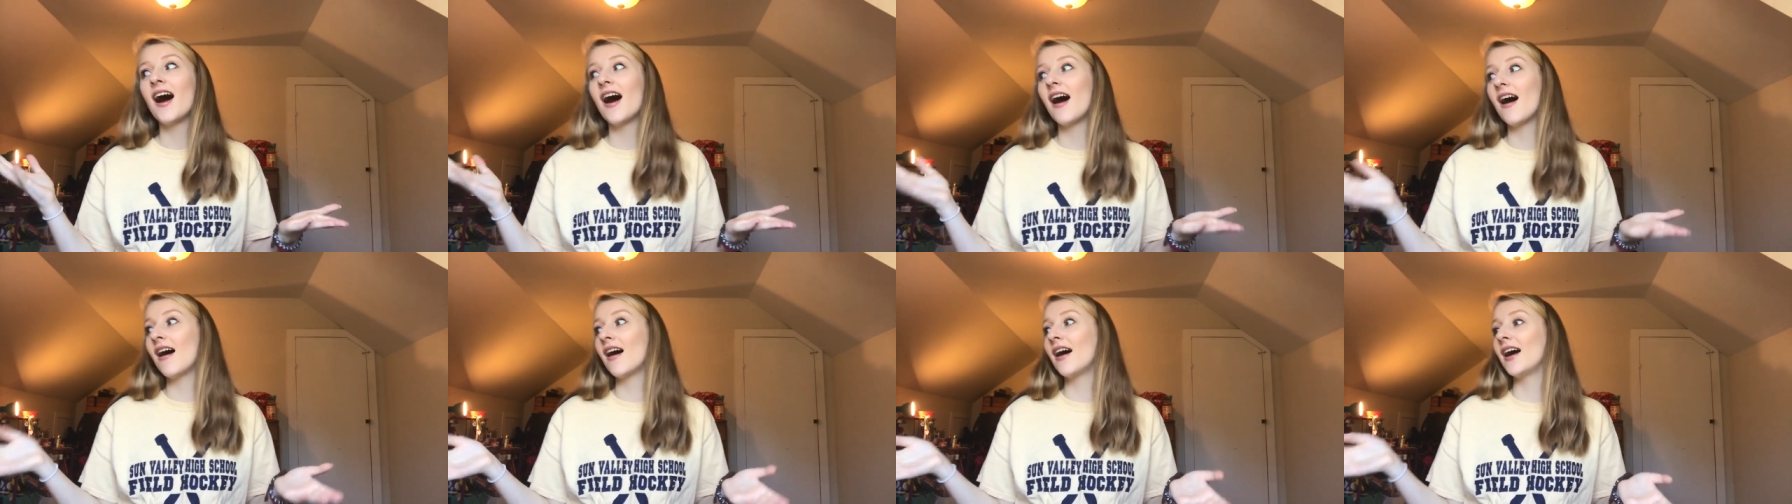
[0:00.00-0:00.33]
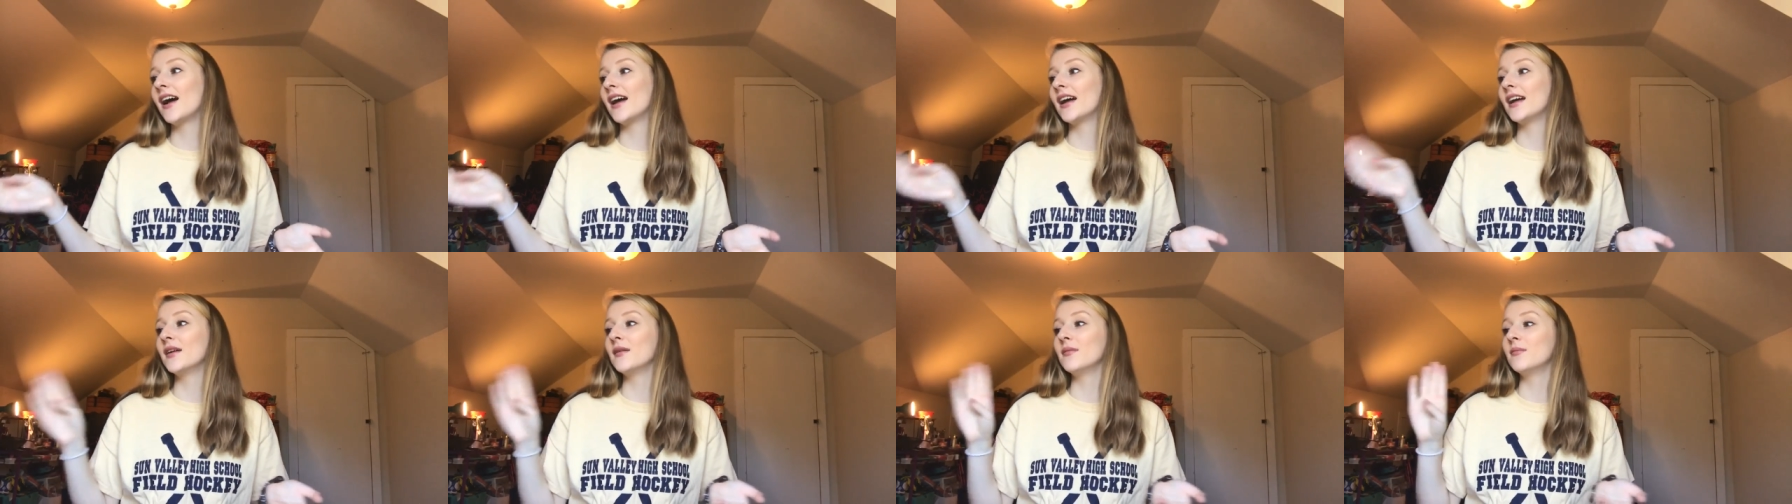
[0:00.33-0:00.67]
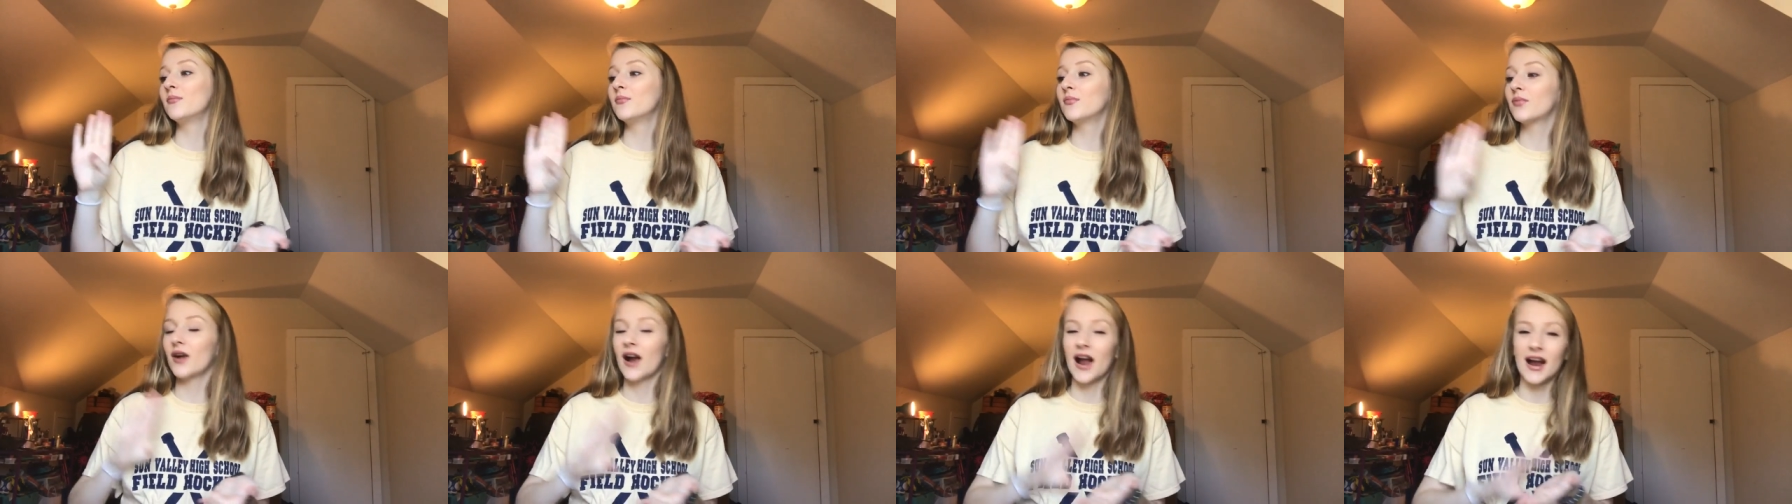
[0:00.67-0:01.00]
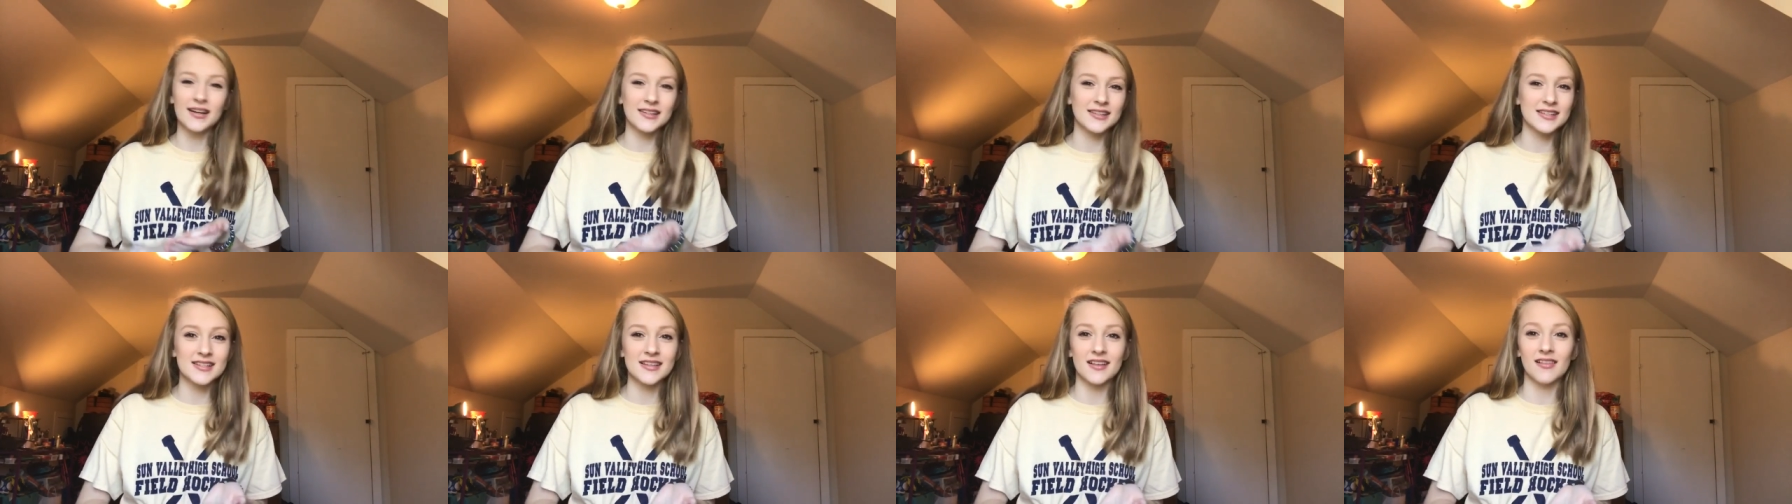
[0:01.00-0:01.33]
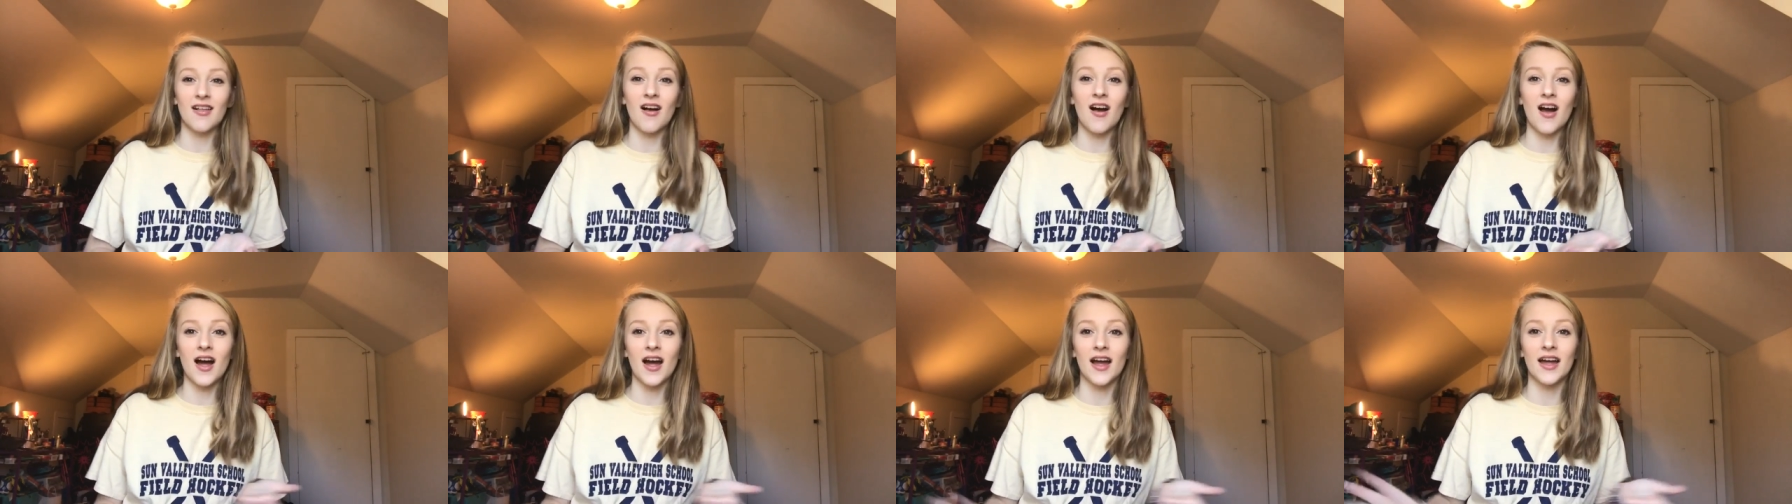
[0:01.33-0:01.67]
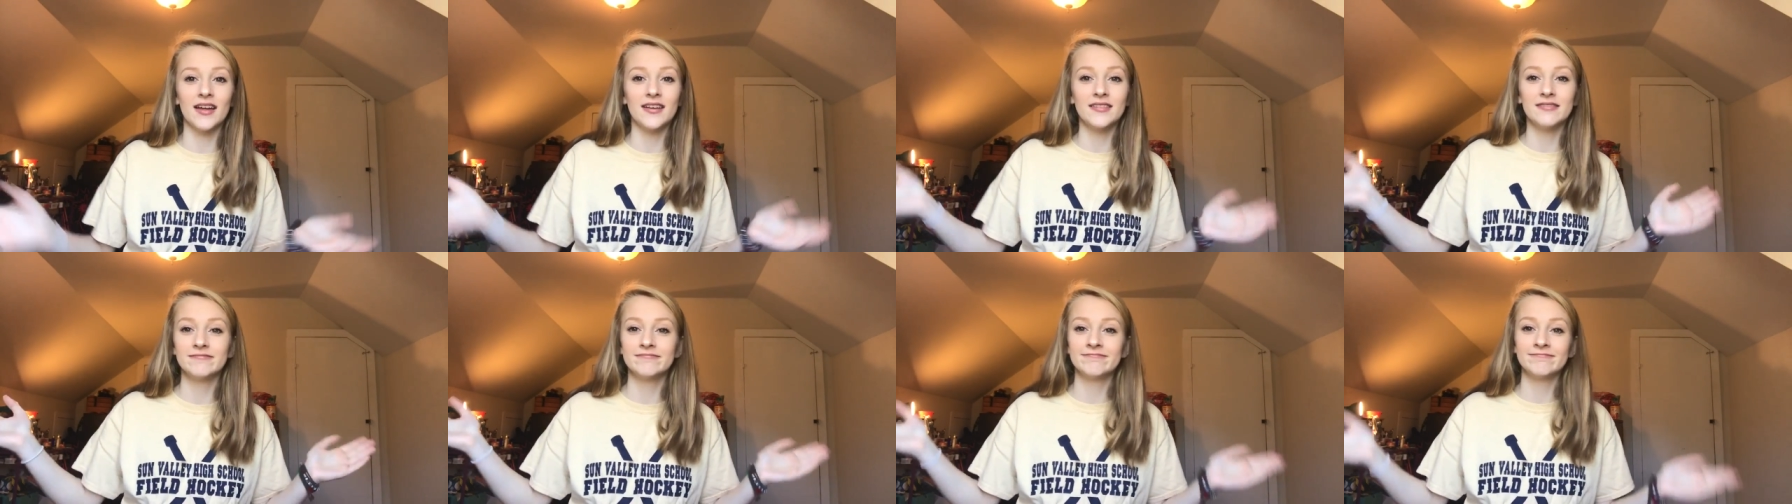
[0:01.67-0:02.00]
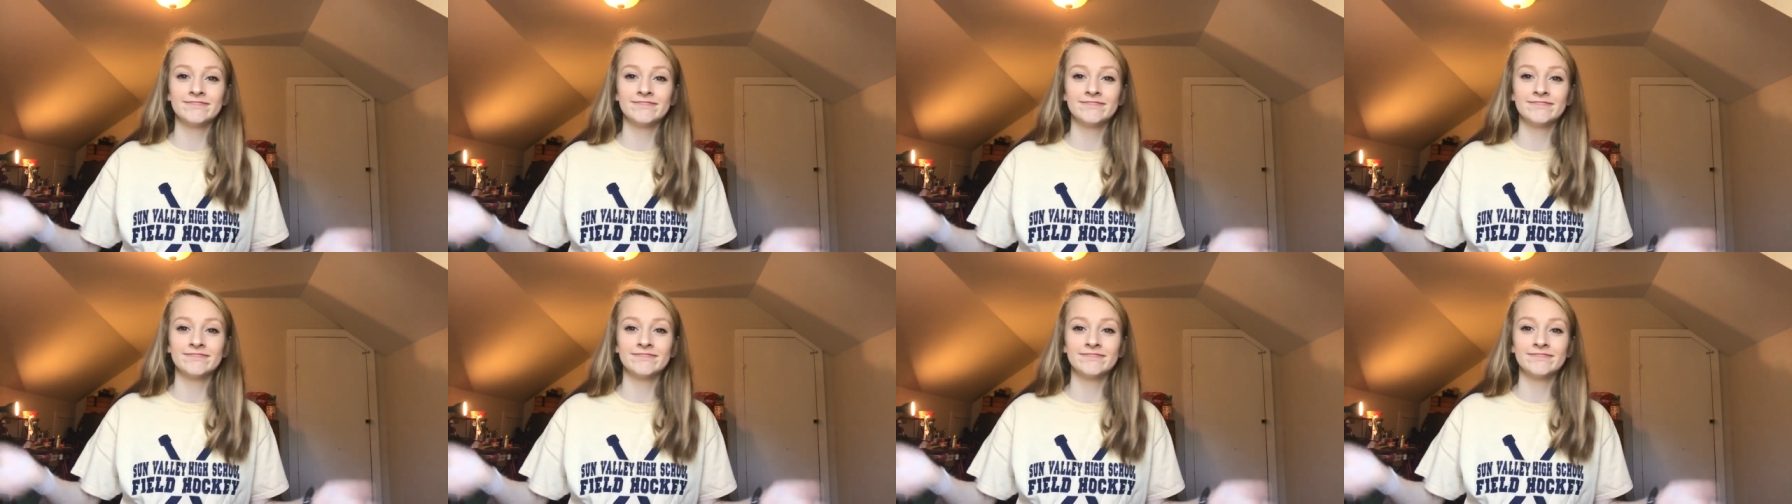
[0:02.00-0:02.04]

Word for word: I practice a lot.